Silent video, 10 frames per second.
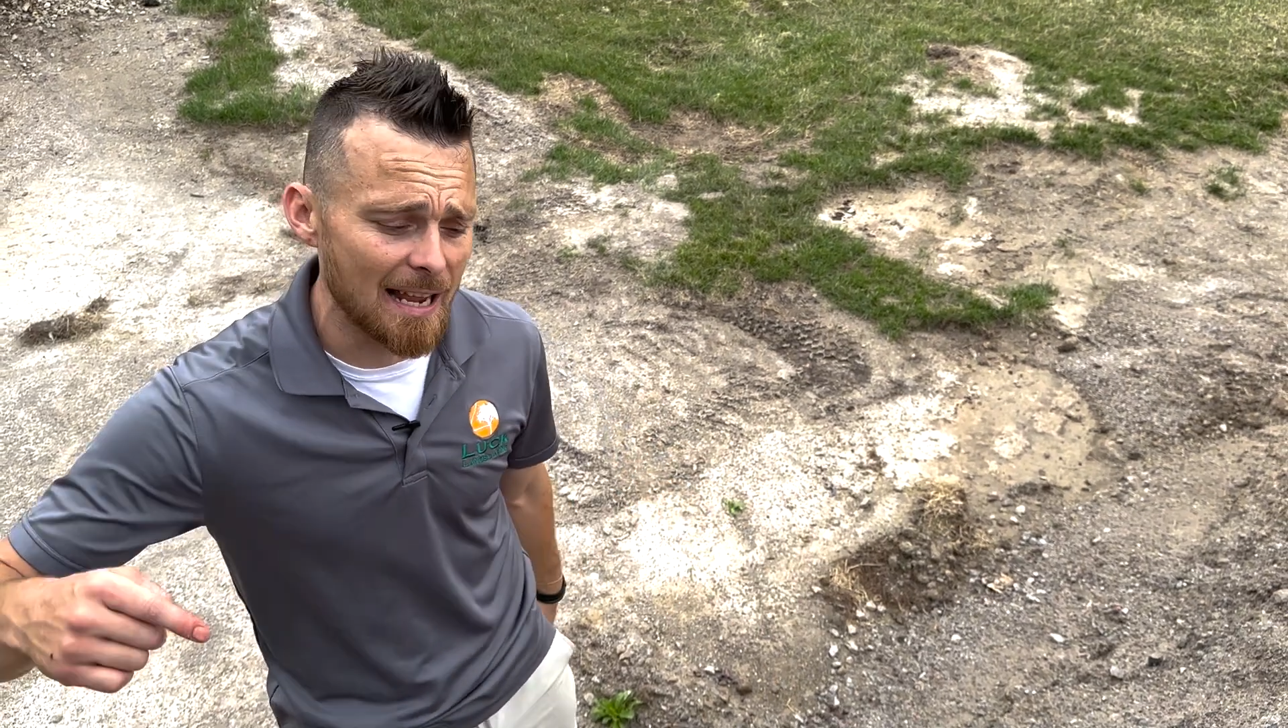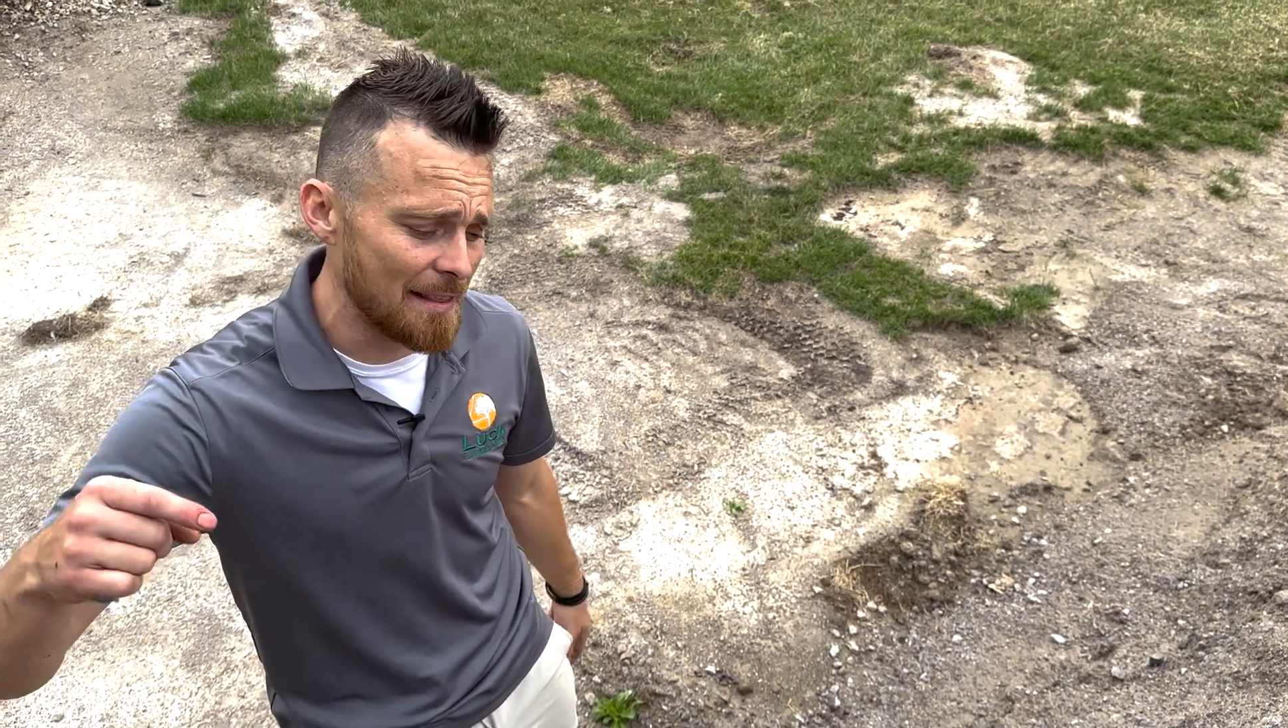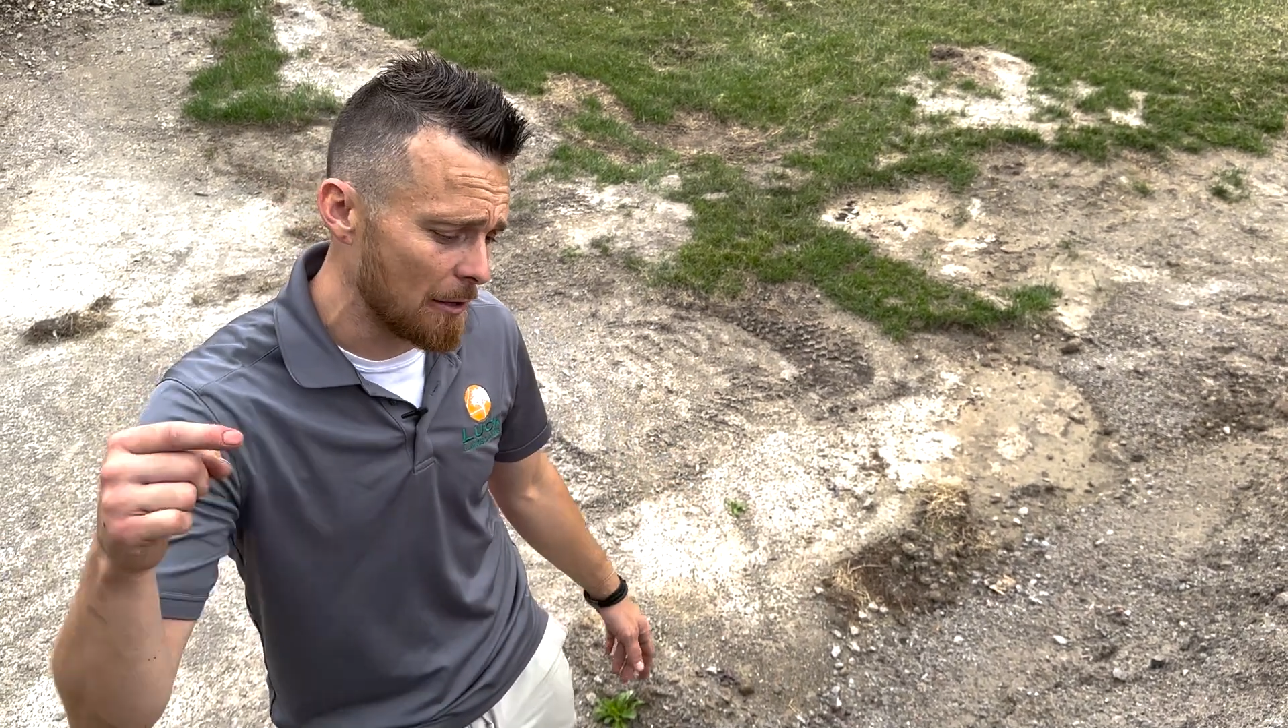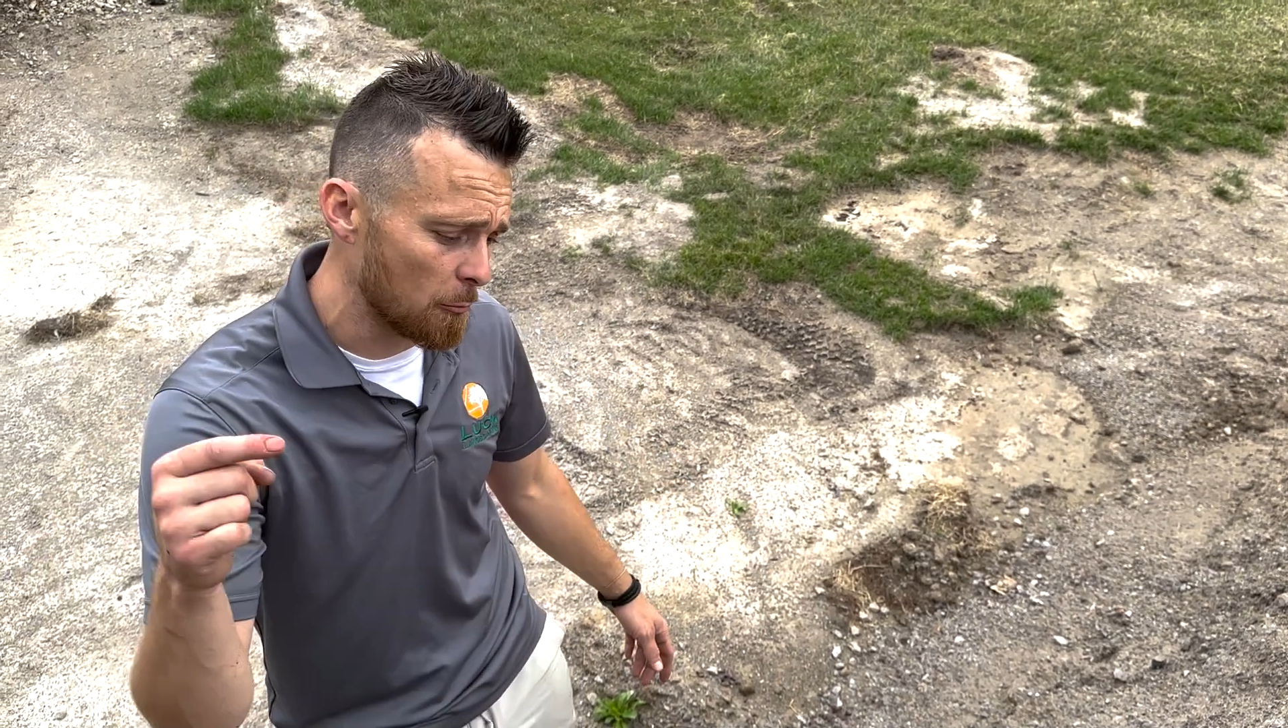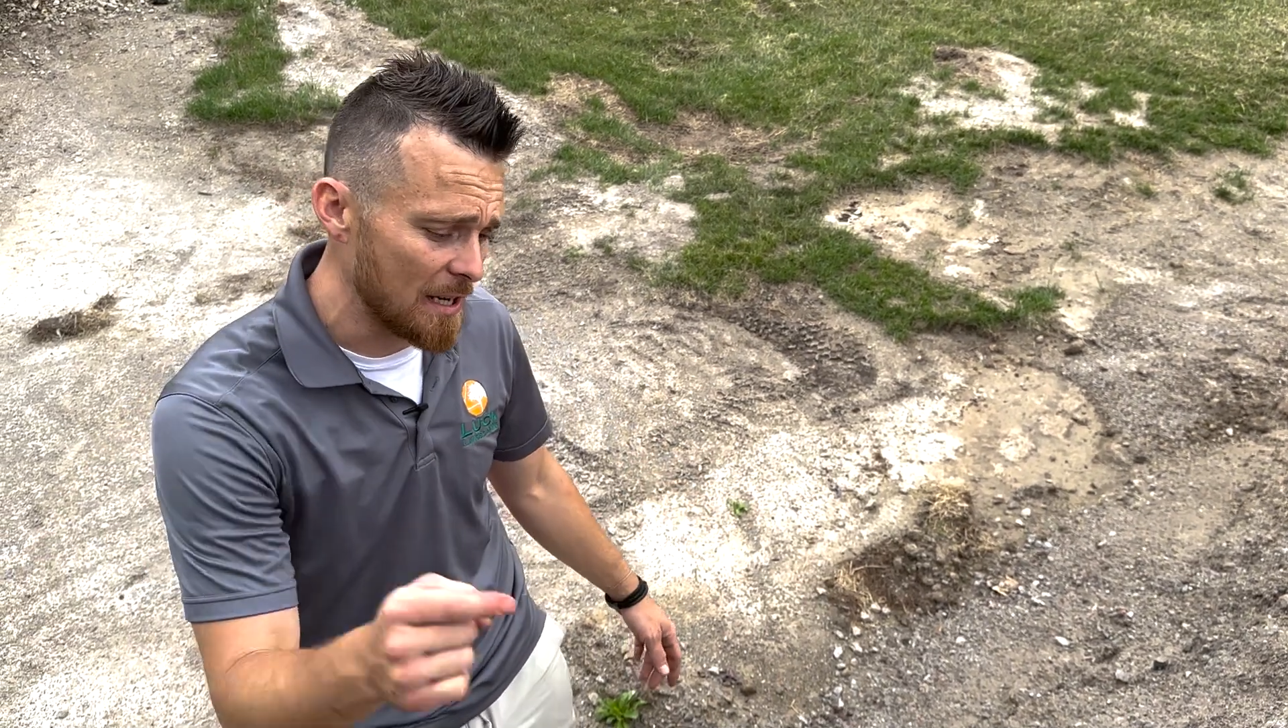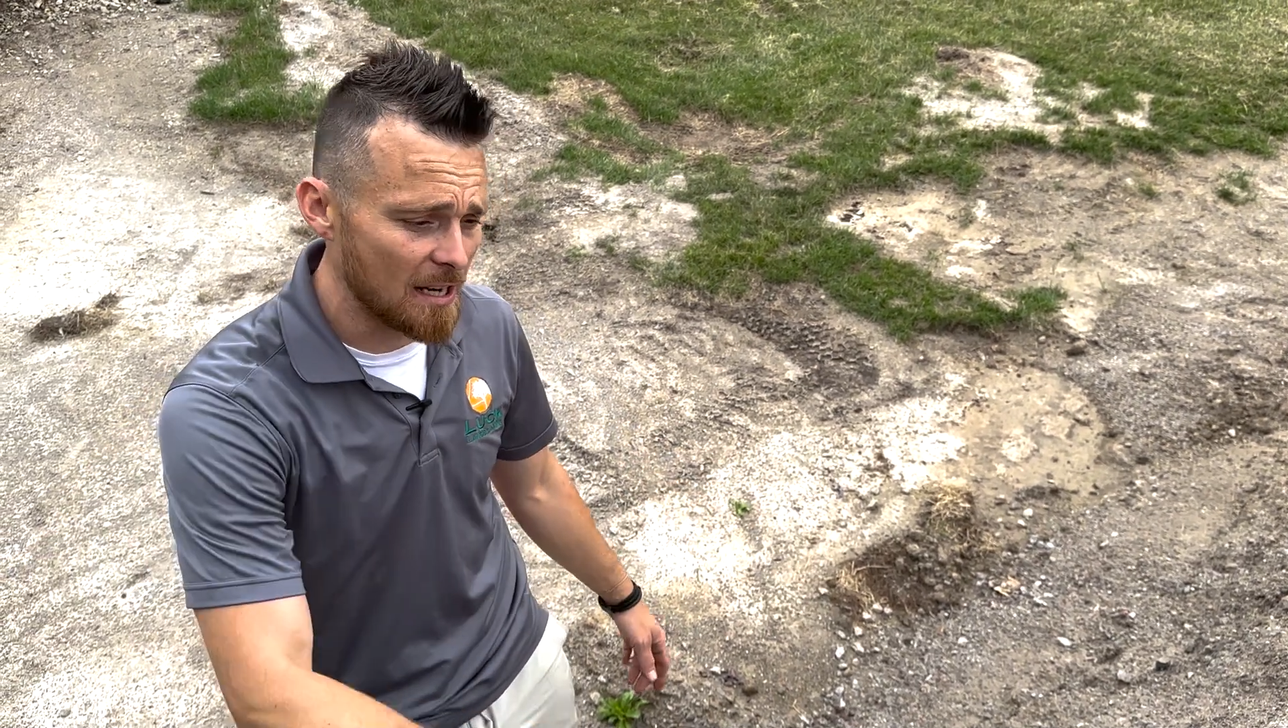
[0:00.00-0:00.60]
and then we